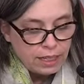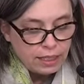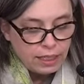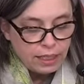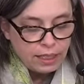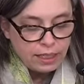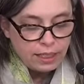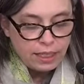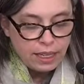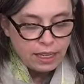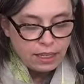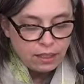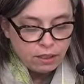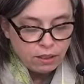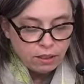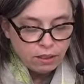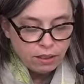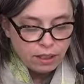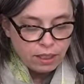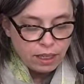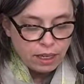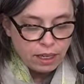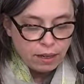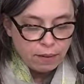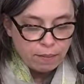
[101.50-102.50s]
Testing
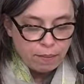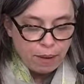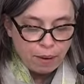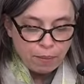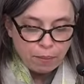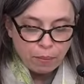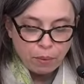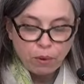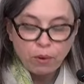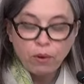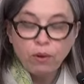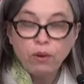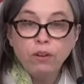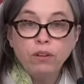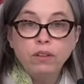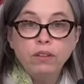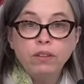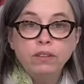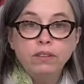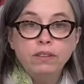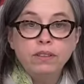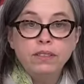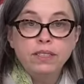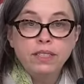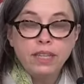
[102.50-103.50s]
centres in Mount
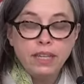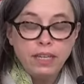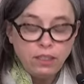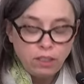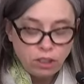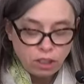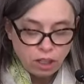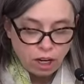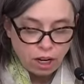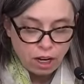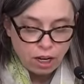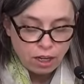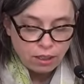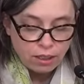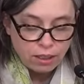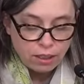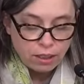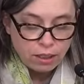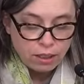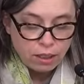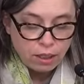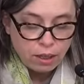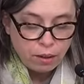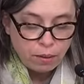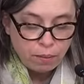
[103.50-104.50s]
Pearl, St.
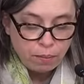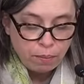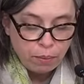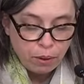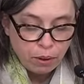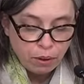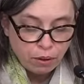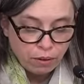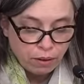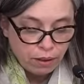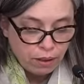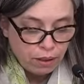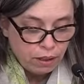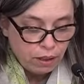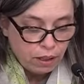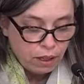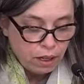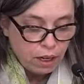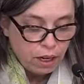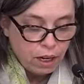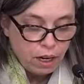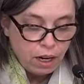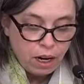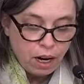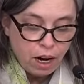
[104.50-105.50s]
John's, Buren,
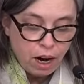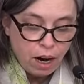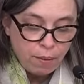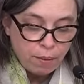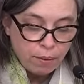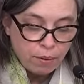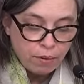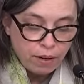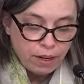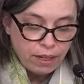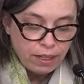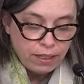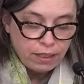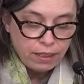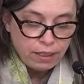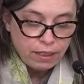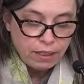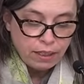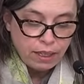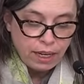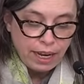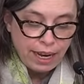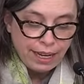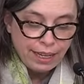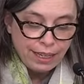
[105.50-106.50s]
Harbour
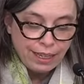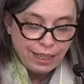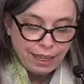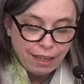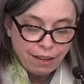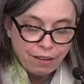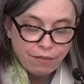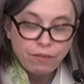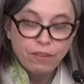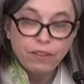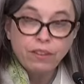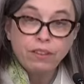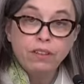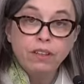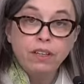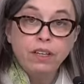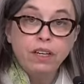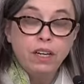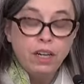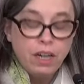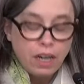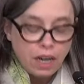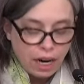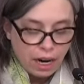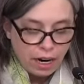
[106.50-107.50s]
Grace and Clarenville
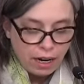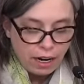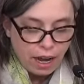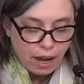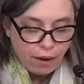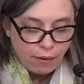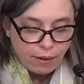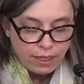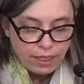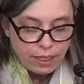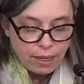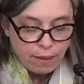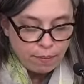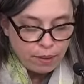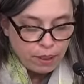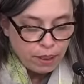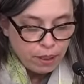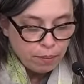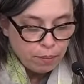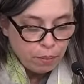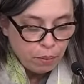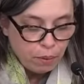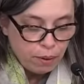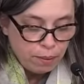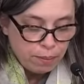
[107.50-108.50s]
are now
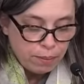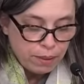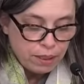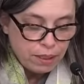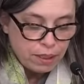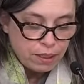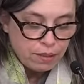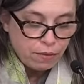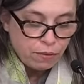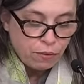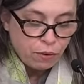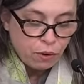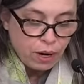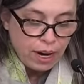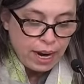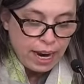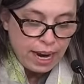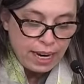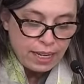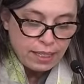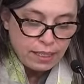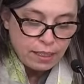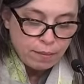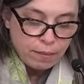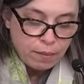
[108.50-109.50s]
accepting appointments for
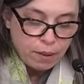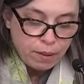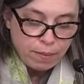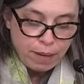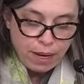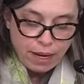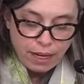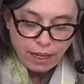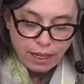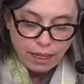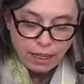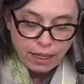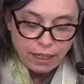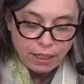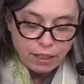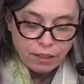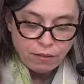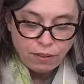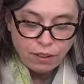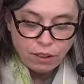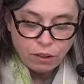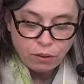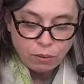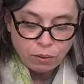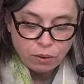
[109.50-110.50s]
asymptomatic
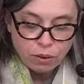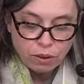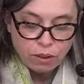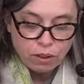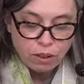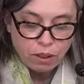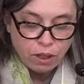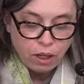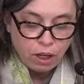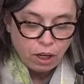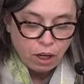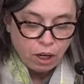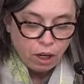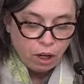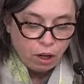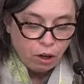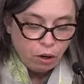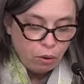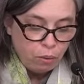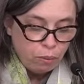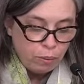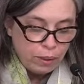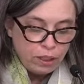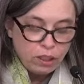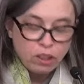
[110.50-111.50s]
individuals
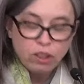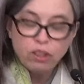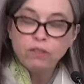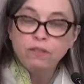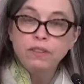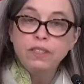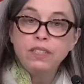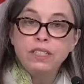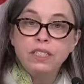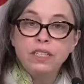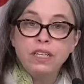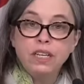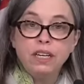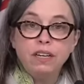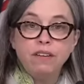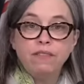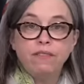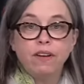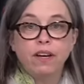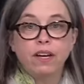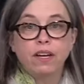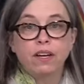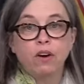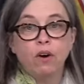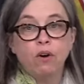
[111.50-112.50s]
who wish to
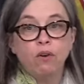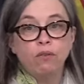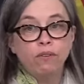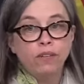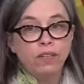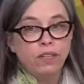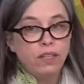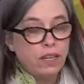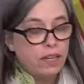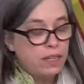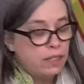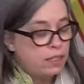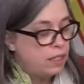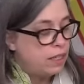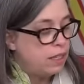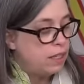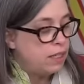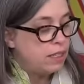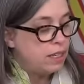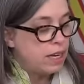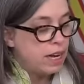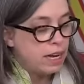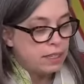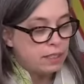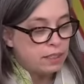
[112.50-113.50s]
receive a
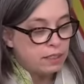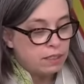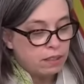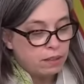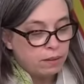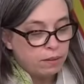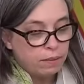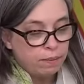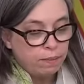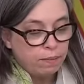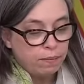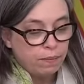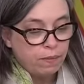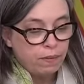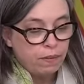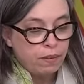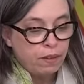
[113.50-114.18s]
COVID-19 test.